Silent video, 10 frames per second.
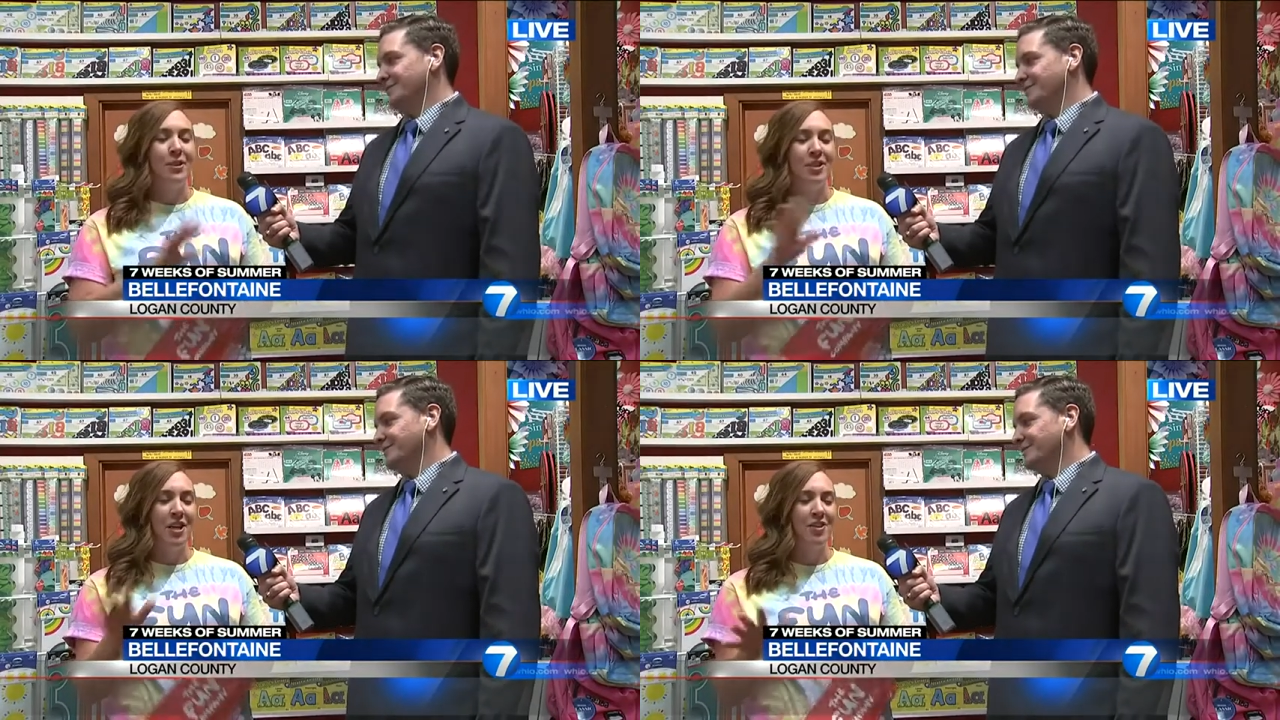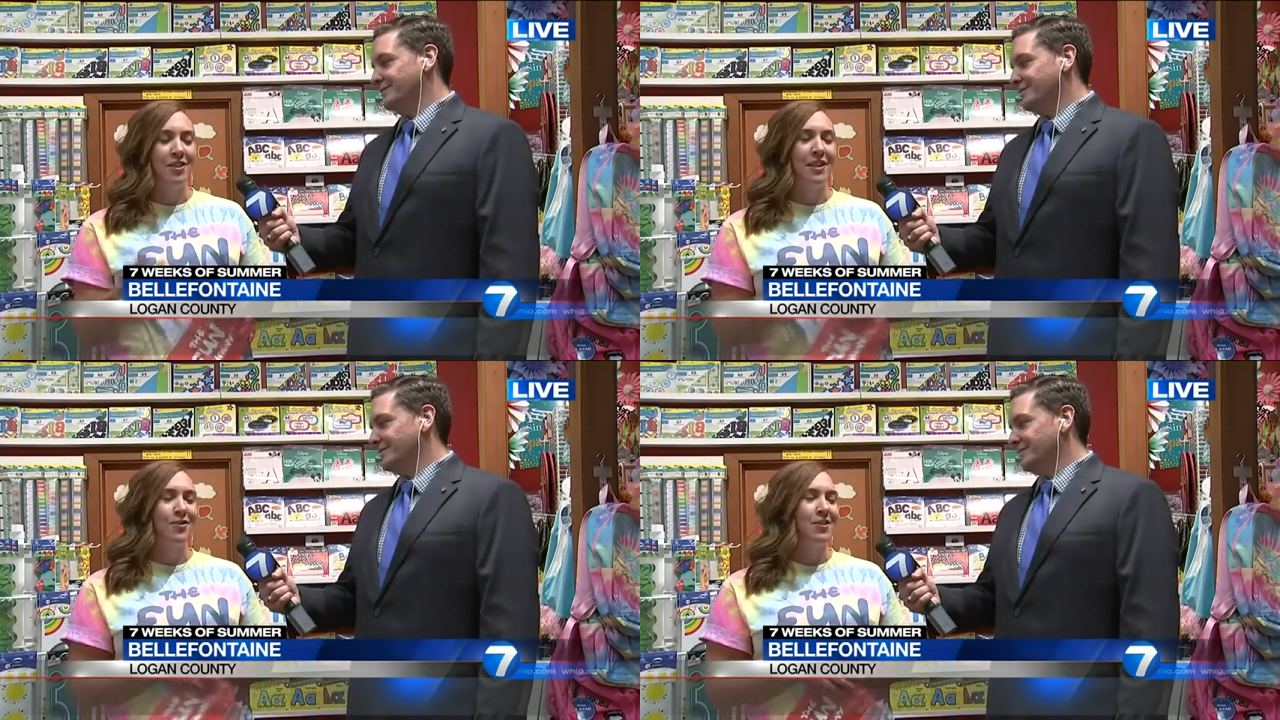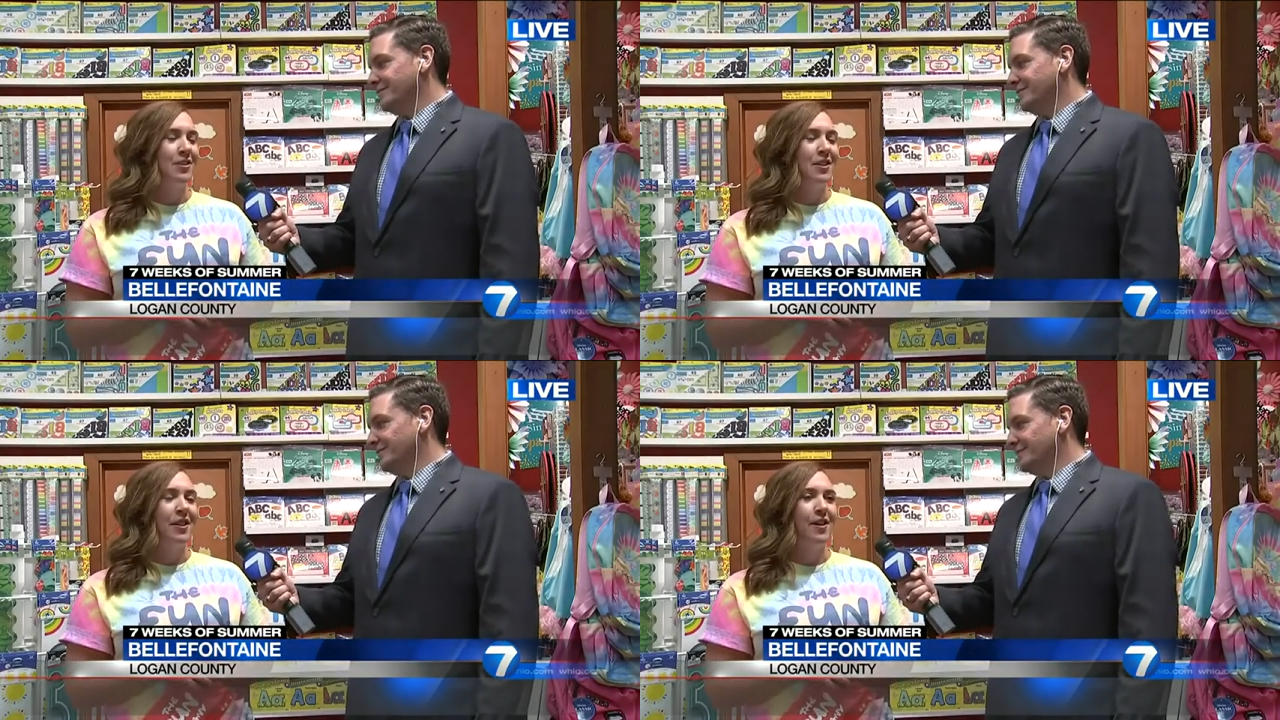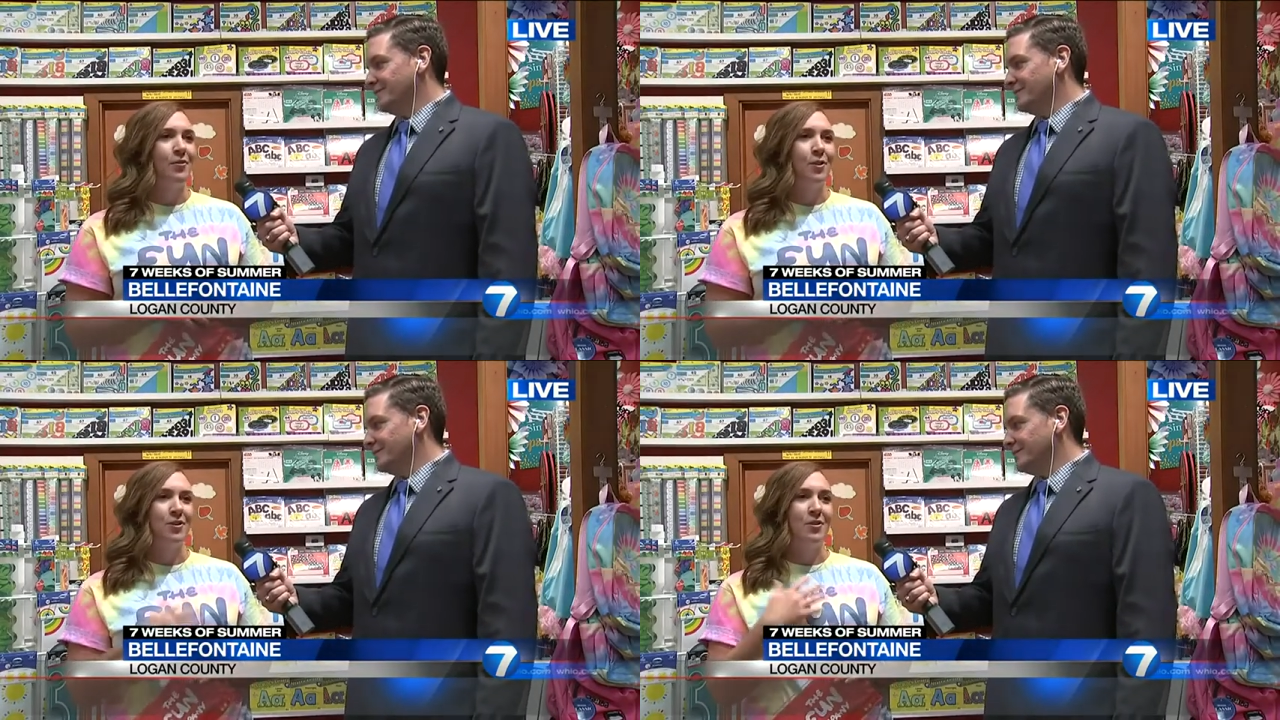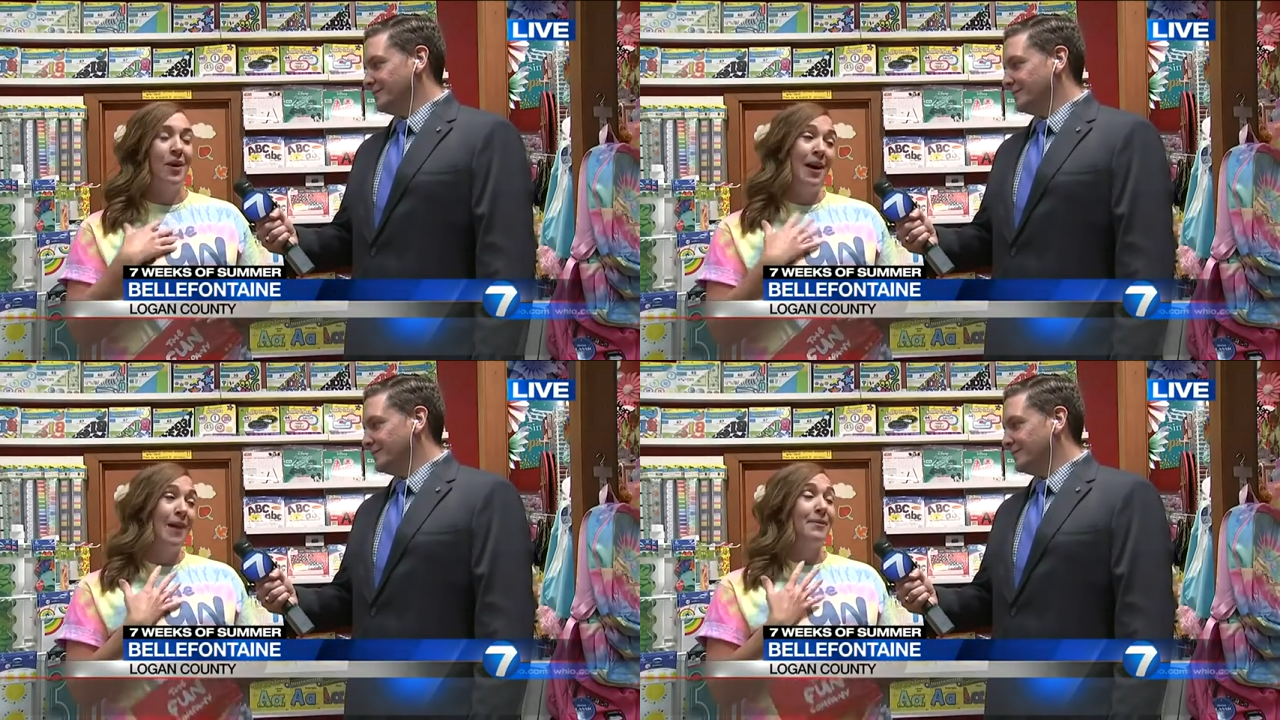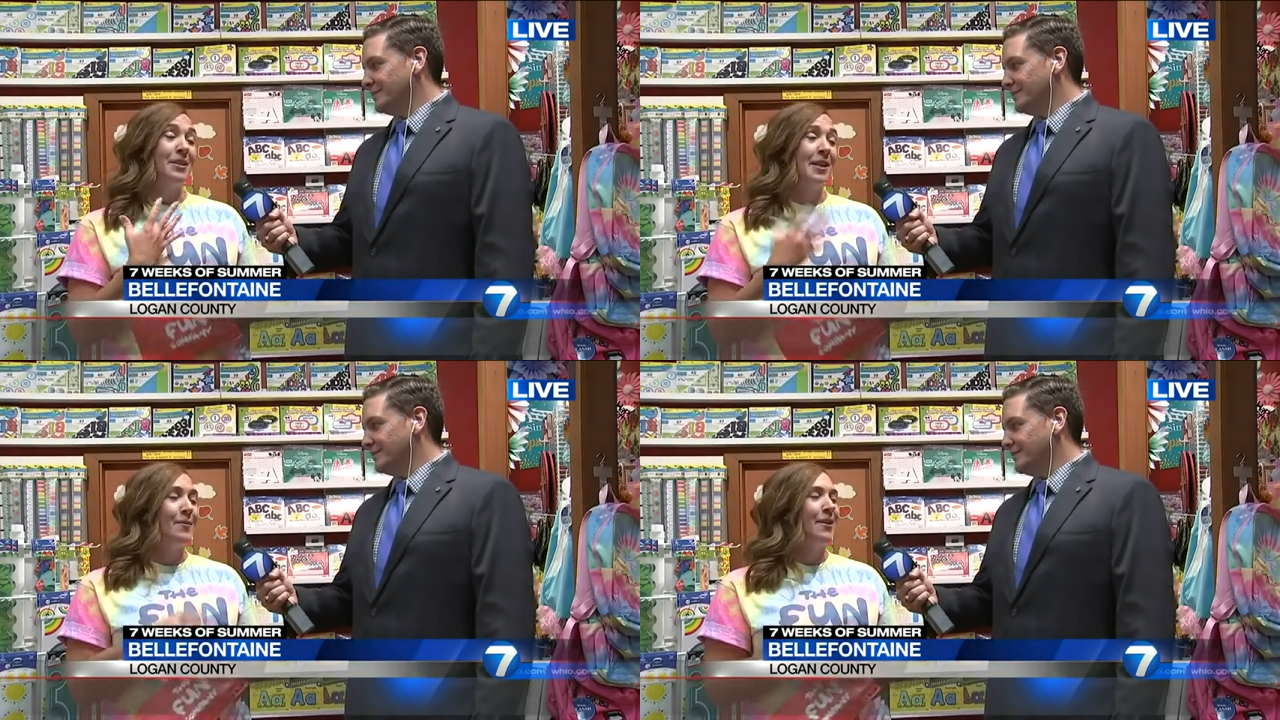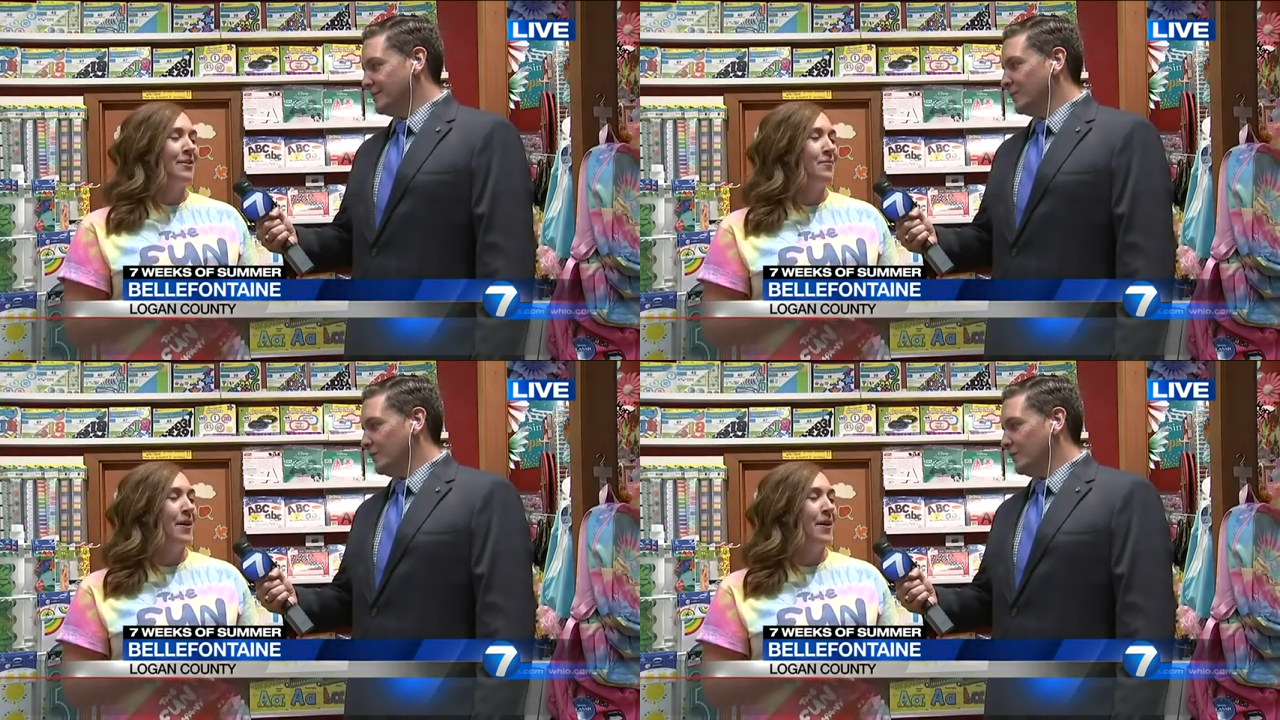Speaker 1: We changed the schedule this year, which I'm excited about as a